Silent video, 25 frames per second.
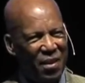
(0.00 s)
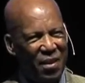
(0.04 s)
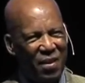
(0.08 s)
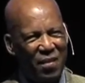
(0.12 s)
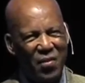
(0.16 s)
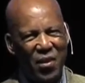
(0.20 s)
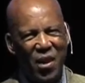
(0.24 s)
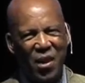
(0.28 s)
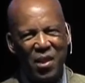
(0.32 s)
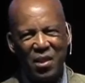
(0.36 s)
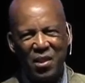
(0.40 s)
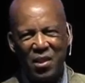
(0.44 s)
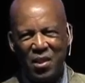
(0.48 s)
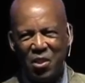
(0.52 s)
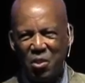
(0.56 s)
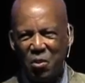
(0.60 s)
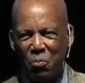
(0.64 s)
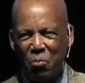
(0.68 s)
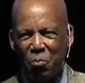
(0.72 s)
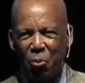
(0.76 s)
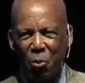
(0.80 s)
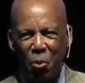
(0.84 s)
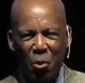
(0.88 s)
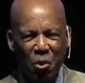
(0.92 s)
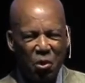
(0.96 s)
that it is
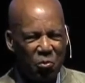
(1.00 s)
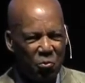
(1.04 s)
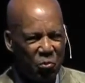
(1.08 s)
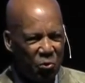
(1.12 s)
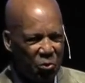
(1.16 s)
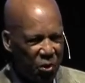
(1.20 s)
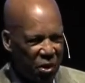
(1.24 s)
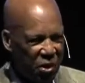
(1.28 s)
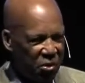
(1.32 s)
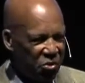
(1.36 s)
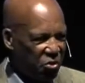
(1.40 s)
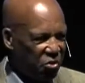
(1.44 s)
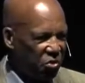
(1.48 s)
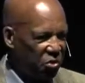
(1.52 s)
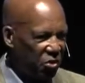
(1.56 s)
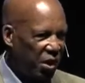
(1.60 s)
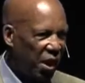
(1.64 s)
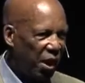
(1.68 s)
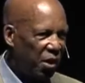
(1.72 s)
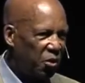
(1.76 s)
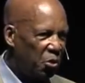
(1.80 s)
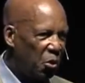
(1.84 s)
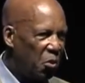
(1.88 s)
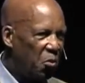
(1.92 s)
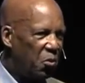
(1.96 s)
important for us
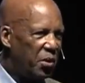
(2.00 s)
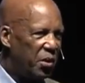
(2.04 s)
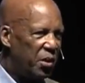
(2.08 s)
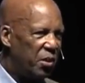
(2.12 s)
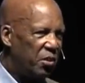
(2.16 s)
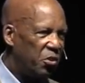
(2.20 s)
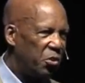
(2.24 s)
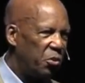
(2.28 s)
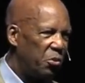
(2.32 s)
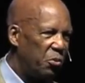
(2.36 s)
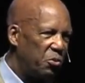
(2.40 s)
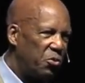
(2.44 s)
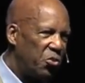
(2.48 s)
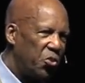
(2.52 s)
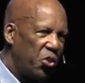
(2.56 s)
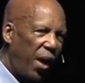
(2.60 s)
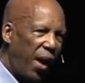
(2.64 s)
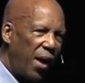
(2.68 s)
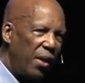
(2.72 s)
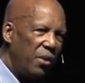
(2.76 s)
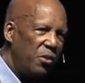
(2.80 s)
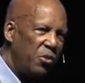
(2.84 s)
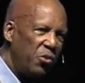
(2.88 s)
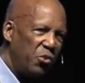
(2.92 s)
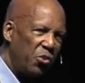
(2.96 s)
not only to
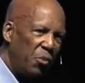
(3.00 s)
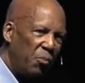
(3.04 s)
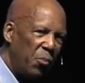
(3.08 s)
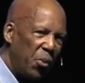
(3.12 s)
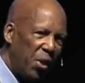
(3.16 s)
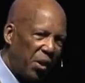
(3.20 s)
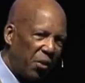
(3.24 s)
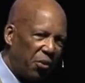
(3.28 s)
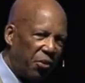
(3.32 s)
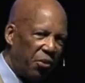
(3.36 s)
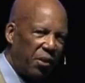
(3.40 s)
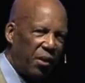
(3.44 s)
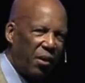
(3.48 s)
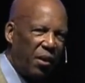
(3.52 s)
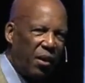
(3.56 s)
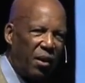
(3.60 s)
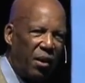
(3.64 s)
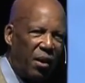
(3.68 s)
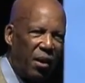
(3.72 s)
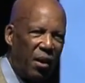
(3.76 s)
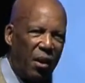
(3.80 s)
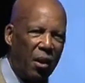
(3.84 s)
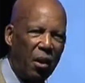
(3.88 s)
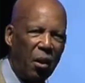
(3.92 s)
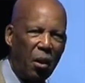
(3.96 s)
challenge the myth,
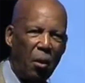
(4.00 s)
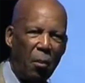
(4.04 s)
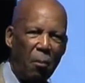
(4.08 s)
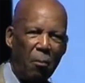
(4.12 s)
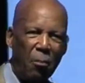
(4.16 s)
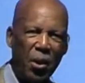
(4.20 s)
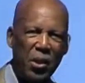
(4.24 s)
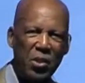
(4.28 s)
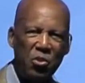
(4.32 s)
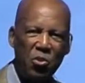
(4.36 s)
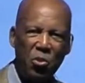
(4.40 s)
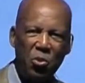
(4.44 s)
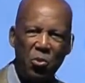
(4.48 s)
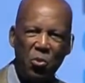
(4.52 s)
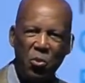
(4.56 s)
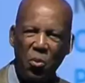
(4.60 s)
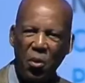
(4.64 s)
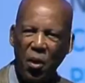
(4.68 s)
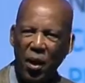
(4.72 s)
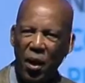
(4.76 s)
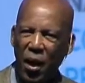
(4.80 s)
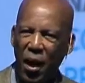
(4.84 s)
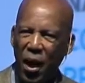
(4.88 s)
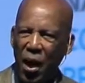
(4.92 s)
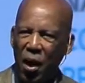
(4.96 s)
but to
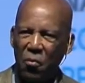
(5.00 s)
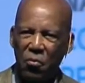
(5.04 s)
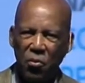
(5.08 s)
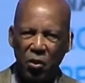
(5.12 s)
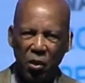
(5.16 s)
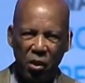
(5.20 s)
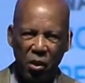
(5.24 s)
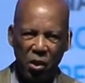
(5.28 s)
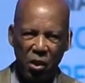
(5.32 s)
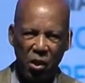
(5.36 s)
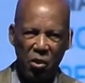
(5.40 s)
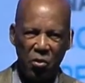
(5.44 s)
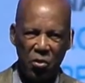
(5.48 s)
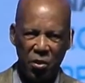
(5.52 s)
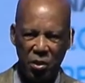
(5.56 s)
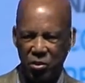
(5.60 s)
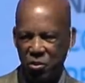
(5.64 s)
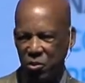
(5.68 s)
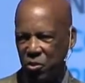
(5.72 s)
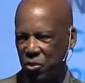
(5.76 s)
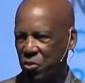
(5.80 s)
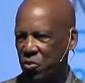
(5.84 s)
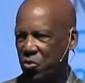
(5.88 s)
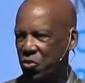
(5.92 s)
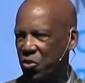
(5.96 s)
have the courage
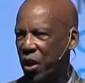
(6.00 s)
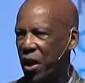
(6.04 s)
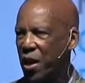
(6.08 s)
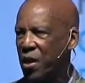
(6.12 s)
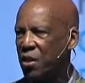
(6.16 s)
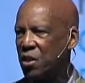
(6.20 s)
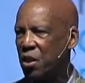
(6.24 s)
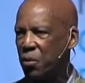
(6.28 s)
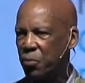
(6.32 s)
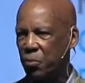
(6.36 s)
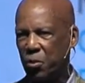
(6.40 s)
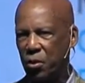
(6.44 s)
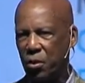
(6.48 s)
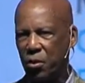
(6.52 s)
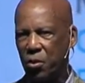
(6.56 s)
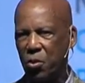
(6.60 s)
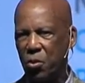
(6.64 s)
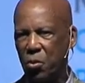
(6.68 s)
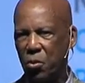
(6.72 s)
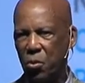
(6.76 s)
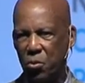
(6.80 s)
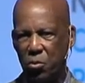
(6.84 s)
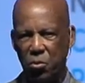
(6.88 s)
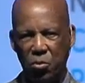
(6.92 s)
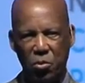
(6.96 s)
to stand up to
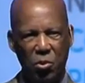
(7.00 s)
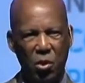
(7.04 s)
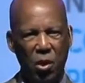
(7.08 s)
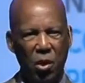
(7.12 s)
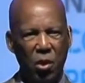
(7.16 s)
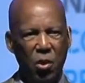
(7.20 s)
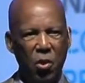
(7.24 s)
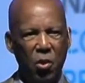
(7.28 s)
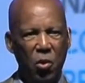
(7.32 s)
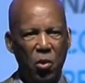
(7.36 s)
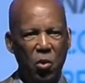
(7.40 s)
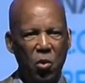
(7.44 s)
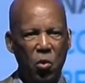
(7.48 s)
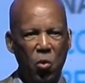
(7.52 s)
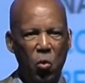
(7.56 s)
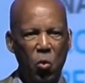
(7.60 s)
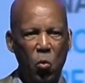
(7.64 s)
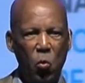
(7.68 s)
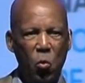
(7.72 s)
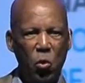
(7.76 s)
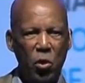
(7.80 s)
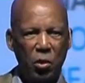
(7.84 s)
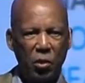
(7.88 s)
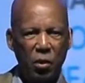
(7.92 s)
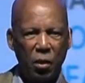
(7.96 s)
those who
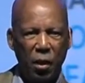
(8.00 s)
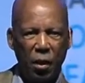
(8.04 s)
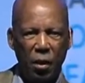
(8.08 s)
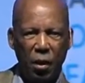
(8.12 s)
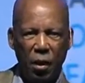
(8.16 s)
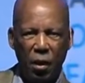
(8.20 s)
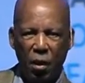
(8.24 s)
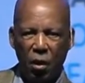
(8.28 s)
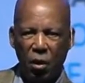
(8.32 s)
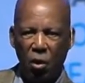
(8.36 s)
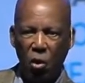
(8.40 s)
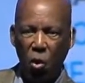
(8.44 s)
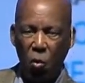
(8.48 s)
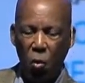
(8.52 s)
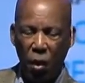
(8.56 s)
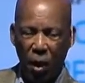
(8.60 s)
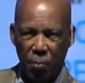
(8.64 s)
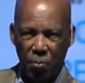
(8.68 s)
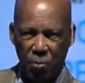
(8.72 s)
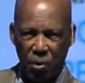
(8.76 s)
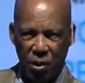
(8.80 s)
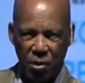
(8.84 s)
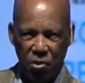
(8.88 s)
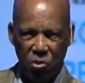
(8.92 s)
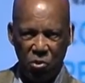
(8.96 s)
would
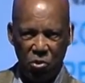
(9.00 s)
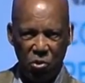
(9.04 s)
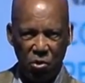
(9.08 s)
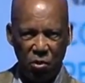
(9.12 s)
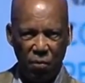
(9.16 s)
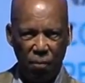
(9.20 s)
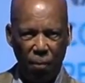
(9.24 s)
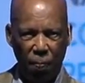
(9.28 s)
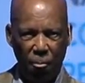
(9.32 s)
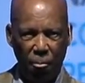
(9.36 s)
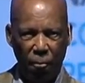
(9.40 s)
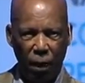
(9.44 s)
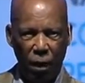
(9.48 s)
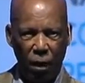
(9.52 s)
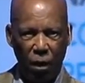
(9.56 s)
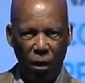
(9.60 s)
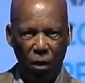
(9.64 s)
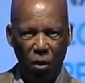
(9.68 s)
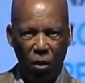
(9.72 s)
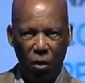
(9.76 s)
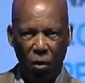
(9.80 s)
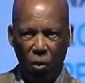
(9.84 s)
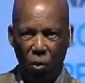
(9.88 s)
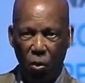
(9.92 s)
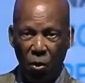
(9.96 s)
co-opt us
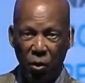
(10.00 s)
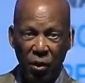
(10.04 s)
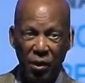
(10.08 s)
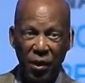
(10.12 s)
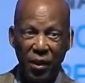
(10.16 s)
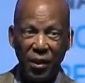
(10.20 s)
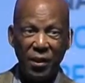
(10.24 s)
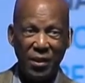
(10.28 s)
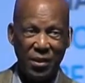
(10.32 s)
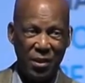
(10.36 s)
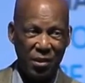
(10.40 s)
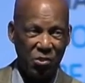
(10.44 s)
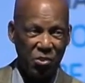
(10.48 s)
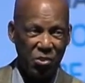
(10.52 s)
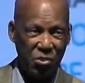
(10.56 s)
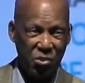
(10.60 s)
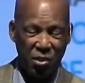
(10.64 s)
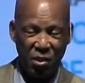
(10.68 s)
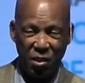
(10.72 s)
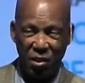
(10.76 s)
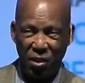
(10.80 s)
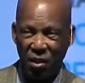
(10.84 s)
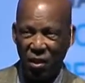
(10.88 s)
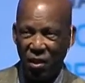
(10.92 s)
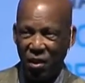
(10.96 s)
or kill us
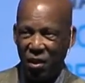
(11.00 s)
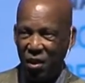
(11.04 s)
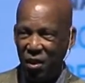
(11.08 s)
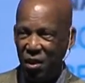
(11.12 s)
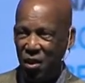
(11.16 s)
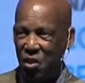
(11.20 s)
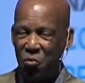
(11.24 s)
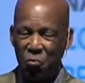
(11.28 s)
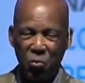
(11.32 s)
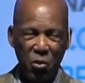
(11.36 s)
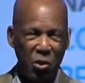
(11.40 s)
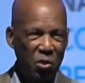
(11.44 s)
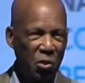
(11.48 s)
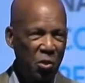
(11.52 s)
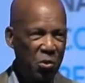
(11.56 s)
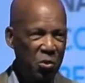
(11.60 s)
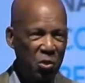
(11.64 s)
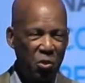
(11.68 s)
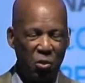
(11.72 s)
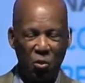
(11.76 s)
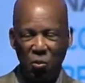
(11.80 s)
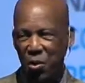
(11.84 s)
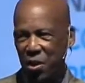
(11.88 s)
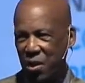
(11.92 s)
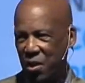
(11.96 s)
if we don't
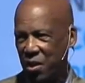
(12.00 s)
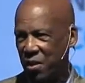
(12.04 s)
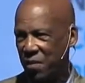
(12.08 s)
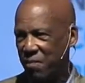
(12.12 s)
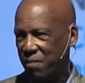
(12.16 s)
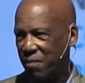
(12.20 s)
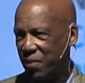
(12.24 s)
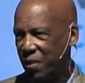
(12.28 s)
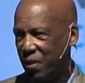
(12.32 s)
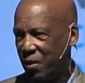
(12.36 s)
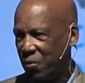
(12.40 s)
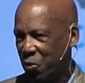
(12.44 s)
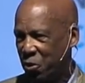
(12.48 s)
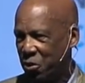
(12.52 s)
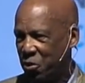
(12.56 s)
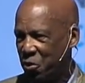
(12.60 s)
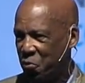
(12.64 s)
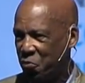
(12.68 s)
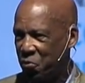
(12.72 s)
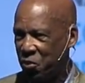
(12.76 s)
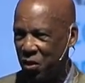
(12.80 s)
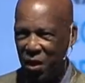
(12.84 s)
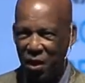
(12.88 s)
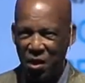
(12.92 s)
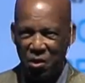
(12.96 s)
agree with their
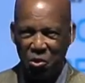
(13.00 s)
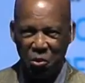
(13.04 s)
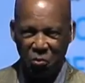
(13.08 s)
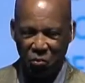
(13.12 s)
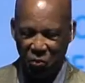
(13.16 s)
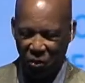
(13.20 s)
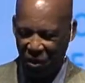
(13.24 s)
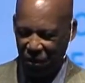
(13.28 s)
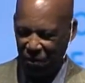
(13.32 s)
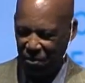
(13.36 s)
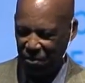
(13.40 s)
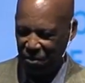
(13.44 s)
philosophy.